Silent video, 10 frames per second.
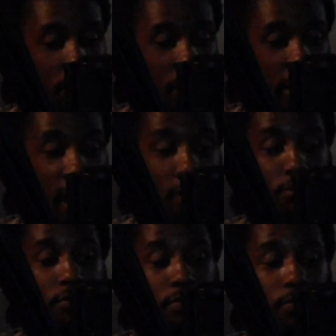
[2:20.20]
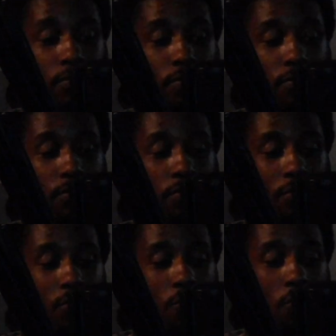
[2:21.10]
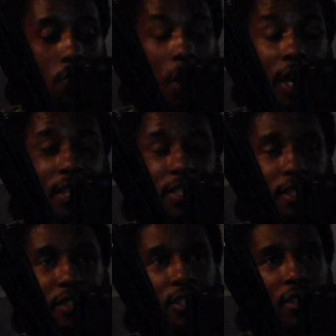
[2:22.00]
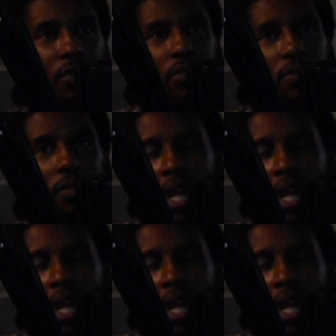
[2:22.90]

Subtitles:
And I was and still